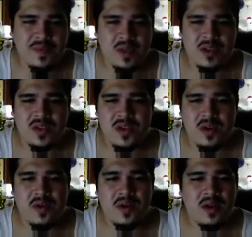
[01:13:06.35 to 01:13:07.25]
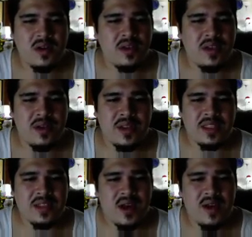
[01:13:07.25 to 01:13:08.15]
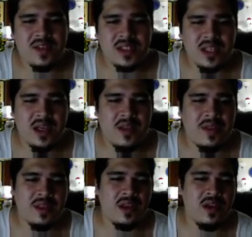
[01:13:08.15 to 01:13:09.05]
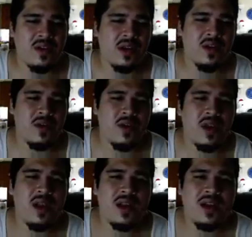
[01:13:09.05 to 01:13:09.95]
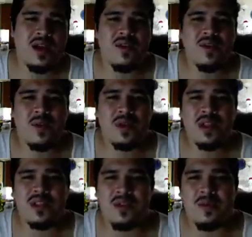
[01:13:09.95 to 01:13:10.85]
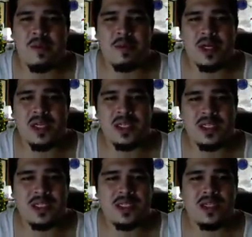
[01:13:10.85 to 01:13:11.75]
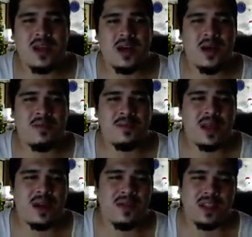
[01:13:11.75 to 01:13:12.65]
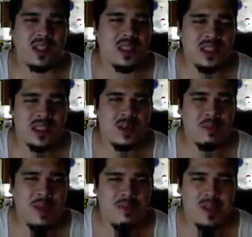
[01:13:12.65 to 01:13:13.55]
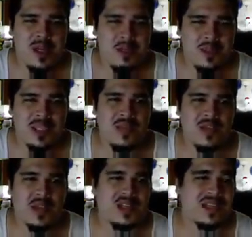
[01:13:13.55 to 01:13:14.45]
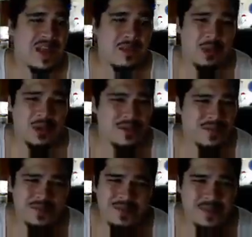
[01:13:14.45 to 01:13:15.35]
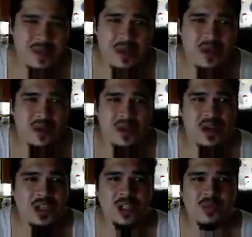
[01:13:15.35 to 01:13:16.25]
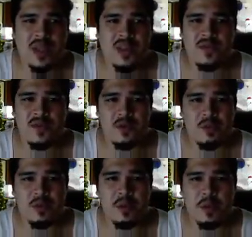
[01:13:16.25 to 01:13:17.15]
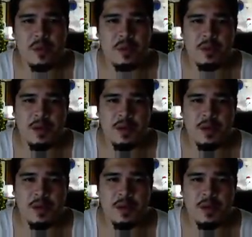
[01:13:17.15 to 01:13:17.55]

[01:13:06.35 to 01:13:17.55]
So, that's obviously a thing that you can do. Now, the one thing to remember is, and obviously this is all pavement, I'm just giving you an example. Here, you just plant the food, boom, boom, boom, boom, boom.